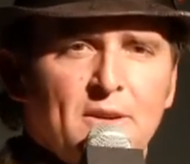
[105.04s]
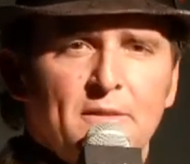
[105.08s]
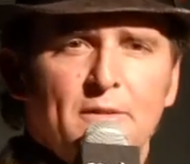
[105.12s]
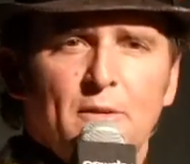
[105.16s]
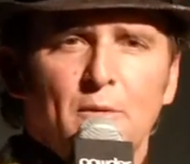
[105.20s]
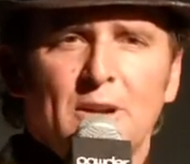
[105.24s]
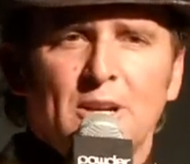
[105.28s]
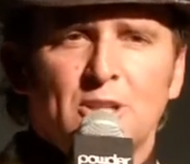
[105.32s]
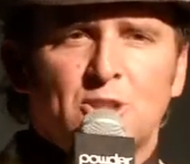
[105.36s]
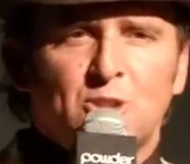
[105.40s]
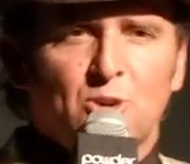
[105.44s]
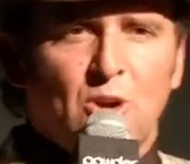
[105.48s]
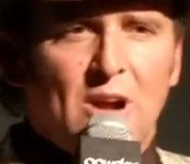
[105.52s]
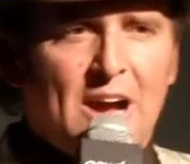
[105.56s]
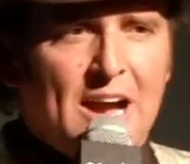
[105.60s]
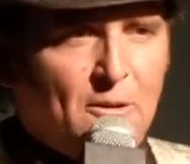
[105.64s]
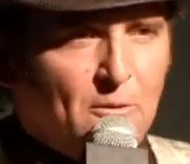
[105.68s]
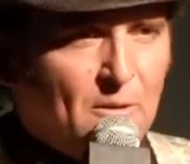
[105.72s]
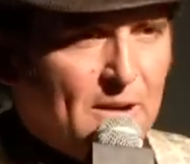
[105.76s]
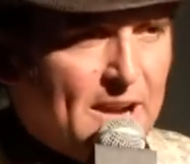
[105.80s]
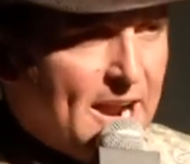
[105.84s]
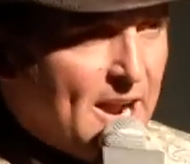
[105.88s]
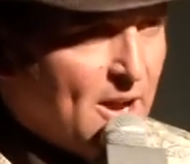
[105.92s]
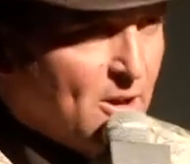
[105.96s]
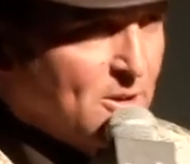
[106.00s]
ever want to try
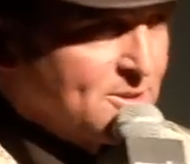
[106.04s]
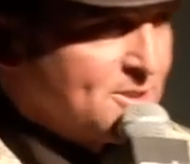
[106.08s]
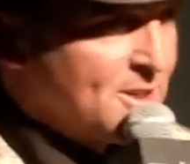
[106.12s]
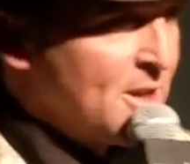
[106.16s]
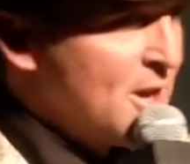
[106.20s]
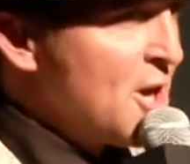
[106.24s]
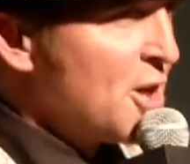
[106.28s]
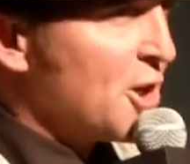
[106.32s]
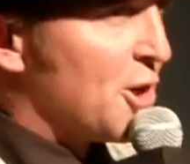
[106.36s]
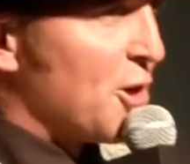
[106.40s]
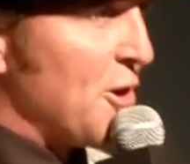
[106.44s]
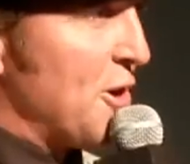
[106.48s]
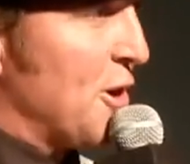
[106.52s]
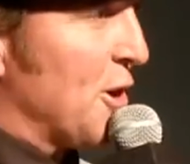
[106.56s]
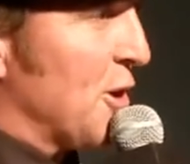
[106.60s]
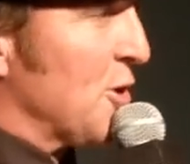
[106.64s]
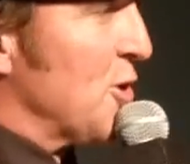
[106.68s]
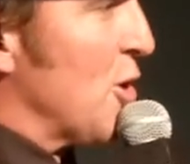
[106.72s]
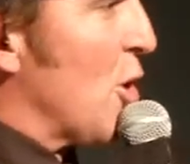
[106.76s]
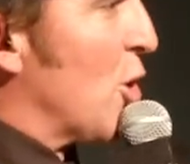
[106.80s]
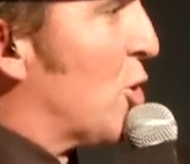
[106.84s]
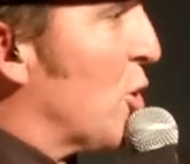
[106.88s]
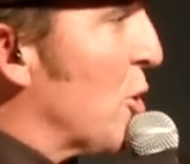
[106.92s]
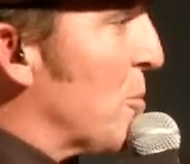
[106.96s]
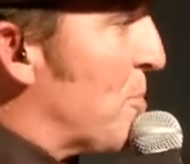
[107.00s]
rails, go to your
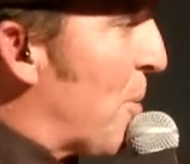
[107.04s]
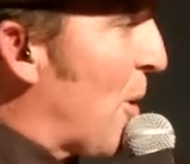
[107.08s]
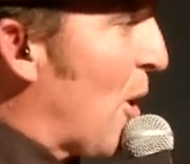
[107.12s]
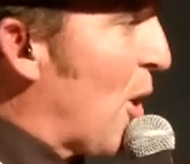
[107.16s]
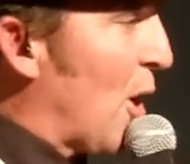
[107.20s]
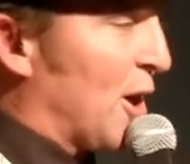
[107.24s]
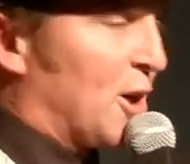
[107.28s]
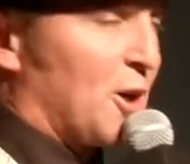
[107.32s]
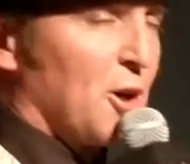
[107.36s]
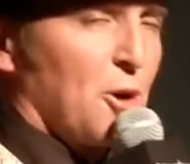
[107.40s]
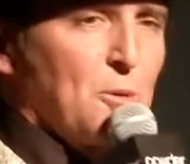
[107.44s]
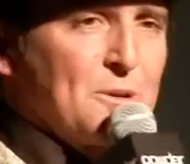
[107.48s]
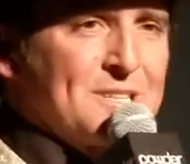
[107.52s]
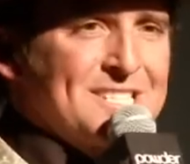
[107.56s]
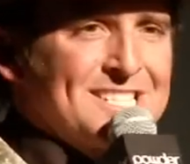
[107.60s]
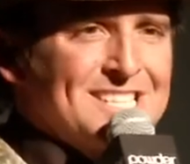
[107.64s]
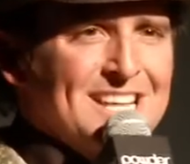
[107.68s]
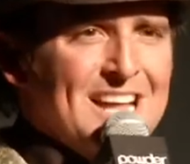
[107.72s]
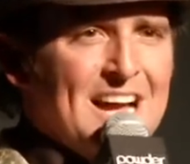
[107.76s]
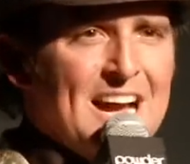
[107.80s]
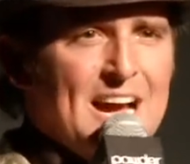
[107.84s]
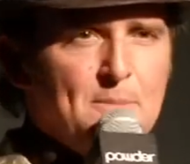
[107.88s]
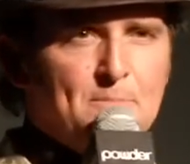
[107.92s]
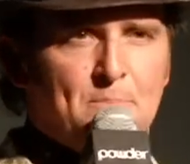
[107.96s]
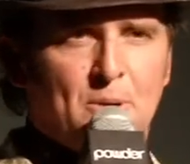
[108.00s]
local park, go to a
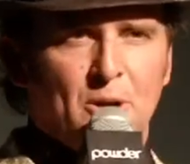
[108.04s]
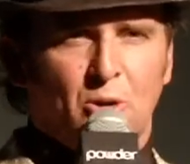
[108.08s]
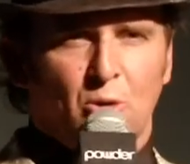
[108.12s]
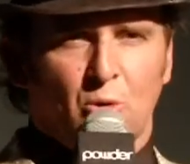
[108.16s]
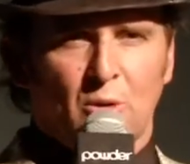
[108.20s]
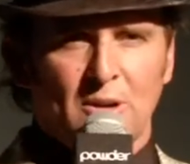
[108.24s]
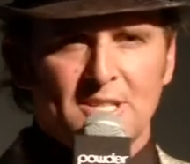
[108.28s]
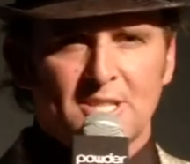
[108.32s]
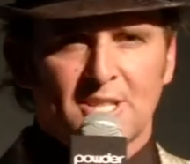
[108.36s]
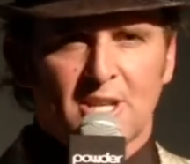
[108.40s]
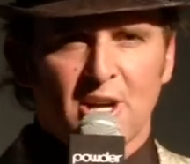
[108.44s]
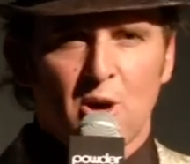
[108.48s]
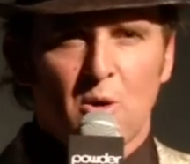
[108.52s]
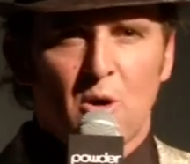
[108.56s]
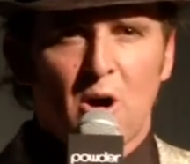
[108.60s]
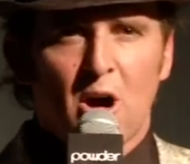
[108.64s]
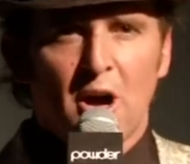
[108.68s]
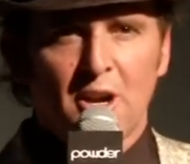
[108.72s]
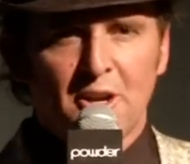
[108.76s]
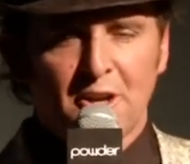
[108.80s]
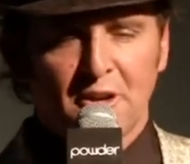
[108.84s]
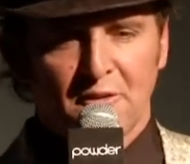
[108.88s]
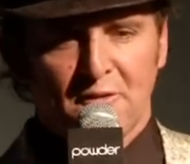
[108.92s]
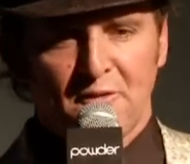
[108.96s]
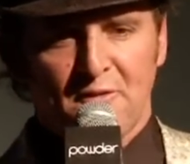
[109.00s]
slide, put Crisco
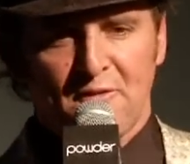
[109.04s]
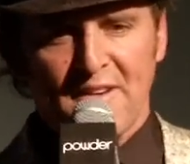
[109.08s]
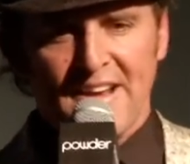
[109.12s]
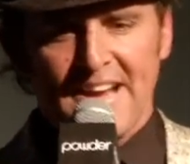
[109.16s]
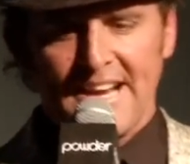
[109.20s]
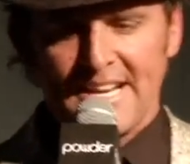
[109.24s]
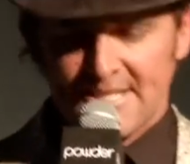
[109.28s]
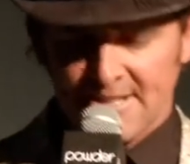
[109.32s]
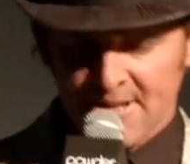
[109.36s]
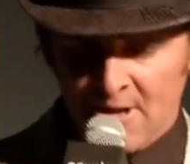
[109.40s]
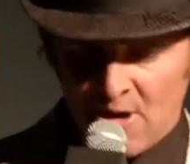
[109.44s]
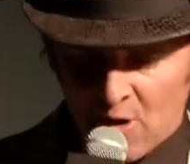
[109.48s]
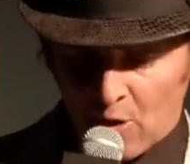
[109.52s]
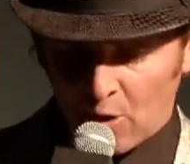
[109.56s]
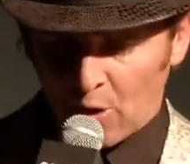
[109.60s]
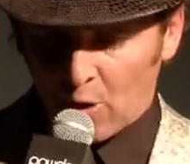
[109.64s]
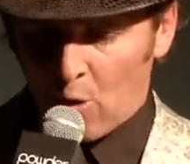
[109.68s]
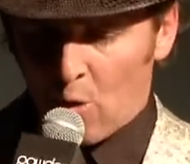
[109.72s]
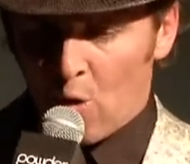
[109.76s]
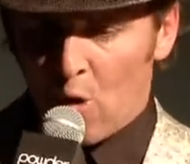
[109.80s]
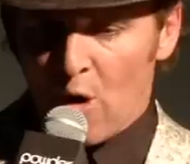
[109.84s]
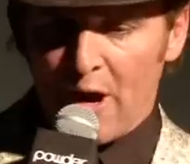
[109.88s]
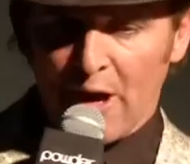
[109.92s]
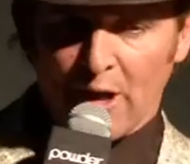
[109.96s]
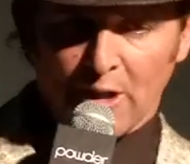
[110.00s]
on your feet or
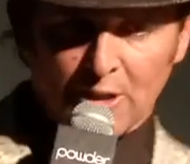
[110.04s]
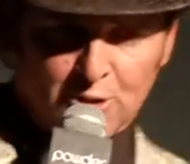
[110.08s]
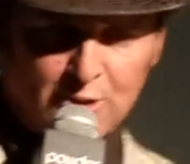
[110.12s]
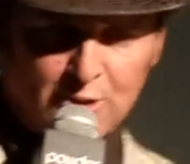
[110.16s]
oil, and